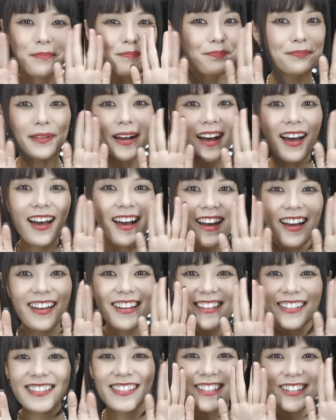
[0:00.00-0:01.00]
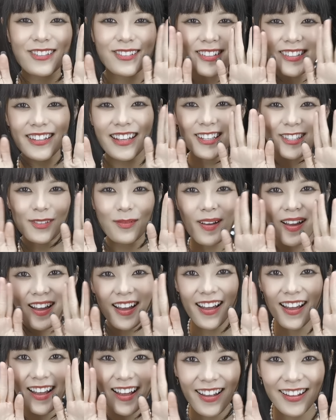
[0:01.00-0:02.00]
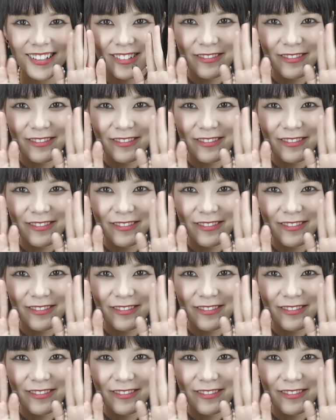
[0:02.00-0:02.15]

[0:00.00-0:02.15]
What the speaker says: bye, see you in the next one.